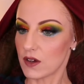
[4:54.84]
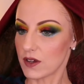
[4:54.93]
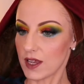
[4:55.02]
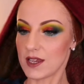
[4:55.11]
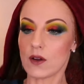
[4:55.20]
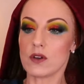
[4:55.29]

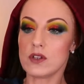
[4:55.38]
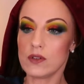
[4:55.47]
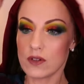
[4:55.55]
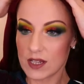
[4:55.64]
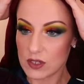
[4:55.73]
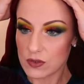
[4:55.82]
Okay, now
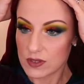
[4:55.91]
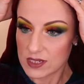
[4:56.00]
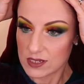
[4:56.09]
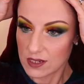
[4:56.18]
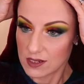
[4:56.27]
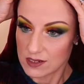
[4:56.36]
you can do
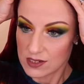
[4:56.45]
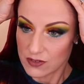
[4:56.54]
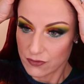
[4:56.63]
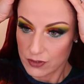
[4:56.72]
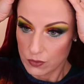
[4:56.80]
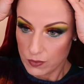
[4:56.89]
this uh,
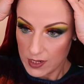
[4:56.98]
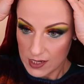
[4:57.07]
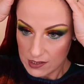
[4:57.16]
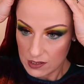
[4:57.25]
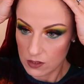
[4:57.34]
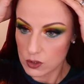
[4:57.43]
different
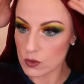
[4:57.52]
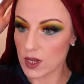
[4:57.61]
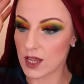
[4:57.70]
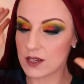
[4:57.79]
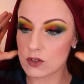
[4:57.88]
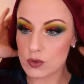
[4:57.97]
ways. You
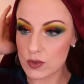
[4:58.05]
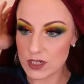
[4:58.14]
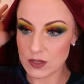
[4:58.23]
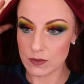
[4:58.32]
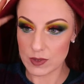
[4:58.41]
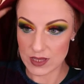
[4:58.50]
can do
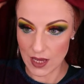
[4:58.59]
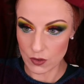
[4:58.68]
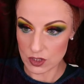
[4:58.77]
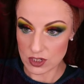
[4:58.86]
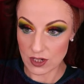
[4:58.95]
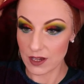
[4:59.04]
it
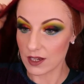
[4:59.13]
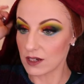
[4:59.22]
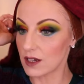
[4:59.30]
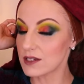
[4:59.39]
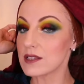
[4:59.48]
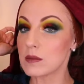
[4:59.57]
without tying a
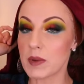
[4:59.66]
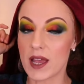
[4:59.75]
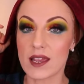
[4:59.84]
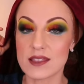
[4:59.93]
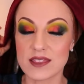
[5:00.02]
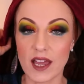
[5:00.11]
knot in the
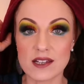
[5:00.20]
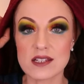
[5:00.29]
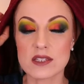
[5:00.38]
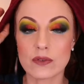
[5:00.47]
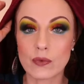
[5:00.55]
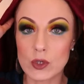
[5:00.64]
back and that is the